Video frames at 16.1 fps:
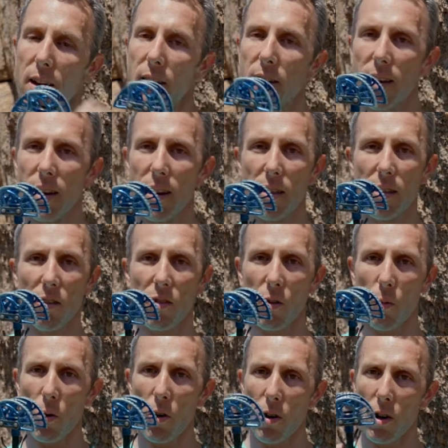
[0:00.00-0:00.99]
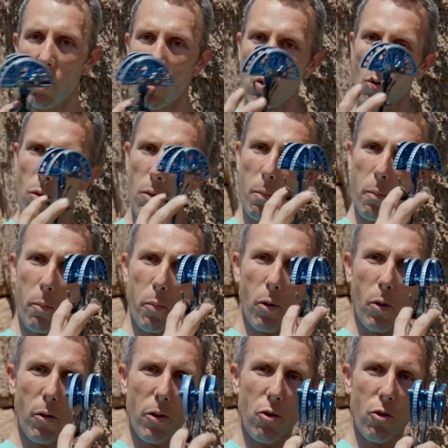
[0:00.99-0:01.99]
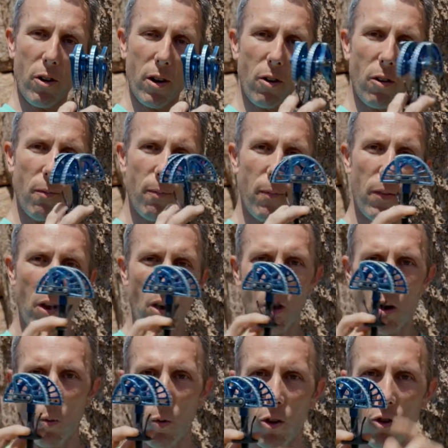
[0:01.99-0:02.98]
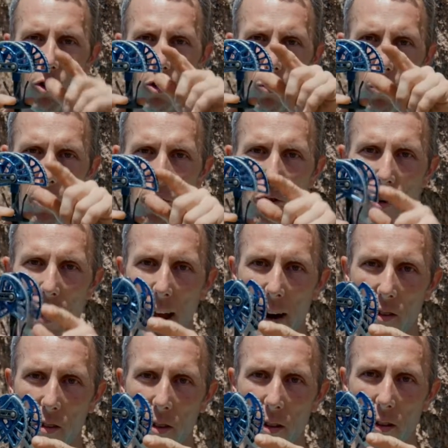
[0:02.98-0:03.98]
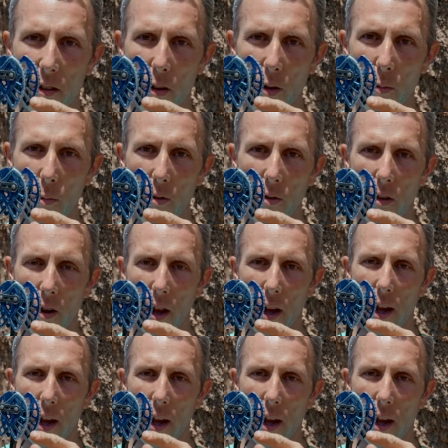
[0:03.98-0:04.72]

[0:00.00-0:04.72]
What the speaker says: To get this to work, you pull the trigger, which retracts the lobes,